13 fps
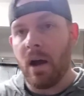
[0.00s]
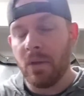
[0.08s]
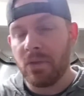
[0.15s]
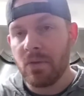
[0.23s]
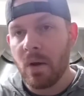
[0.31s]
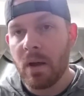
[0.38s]

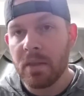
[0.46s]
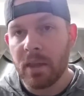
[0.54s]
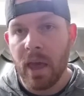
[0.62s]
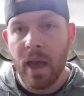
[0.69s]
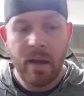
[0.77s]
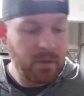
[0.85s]
I'll throw out the
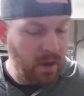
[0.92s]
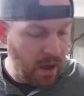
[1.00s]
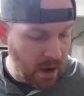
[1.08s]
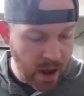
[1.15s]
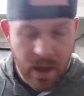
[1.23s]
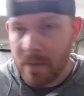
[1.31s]

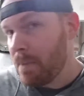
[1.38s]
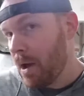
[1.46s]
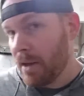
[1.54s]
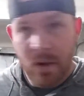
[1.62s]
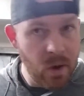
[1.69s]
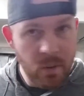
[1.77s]
caveat. I am
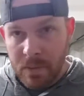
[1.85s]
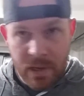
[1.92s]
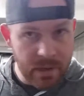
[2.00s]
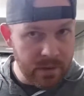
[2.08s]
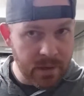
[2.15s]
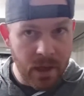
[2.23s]
by no
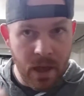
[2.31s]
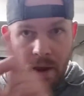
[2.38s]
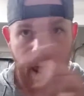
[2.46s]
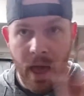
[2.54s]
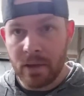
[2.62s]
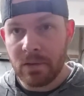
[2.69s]
means
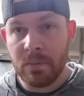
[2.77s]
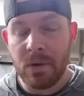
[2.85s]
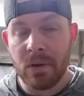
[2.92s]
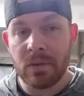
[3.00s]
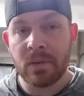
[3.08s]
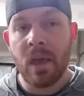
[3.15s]
an
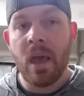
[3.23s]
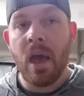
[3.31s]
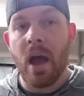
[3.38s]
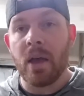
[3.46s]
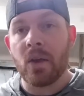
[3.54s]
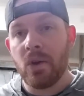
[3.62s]
expert.
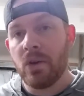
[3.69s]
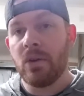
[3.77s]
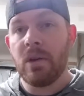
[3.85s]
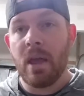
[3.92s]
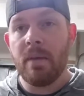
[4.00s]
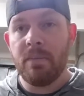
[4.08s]
I could
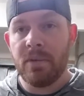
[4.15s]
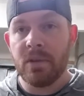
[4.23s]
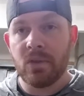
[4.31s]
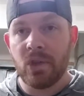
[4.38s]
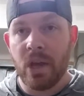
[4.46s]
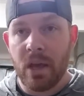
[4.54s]
name
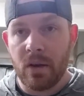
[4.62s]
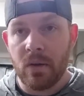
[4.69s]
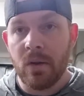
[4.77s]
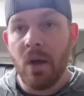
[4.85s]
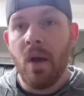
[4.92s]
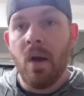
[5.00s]
this
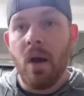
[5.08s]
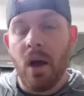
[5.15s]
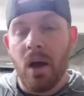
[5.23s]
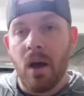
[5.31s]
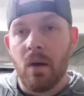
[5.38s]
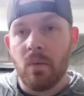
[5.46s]
channel
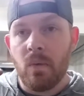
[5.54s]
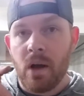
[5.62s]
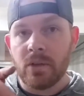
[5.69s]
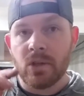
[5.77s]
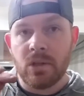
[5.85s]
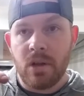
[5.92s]

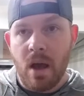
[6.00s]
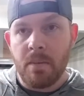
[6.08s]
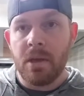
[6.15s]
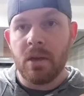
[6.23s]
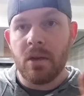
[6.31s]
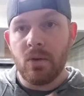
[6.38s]
Watch a
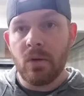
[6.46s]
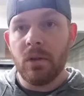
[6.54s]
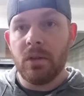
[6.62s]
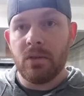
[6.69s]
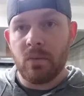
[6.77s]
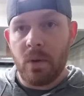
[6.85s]
Dummy Google
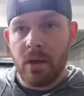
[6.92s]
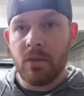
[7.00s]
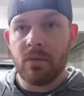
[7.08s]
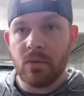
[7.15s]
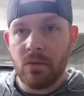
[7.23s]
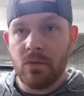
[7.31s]
His Way
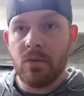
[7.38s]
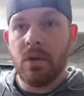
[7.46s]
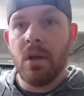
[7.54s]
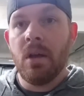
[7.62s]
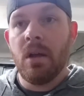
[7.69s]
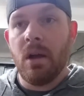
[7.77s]
Through
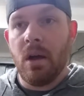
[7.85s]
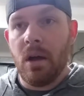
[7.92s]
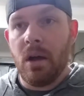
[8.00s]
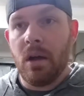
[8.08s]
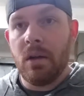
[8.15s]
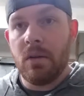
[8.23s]

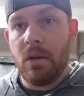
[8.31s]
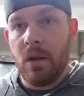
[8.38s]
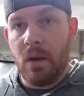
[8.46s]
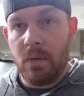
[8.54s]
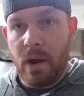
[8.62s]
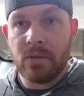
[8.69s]
a
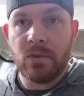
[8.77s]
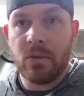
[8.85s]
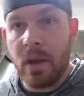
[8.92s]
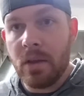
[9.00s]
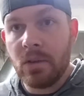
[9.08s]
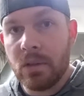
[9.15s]

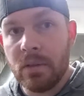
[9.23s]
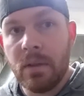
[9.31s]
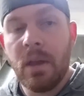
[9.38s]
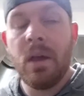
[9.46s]
restoration,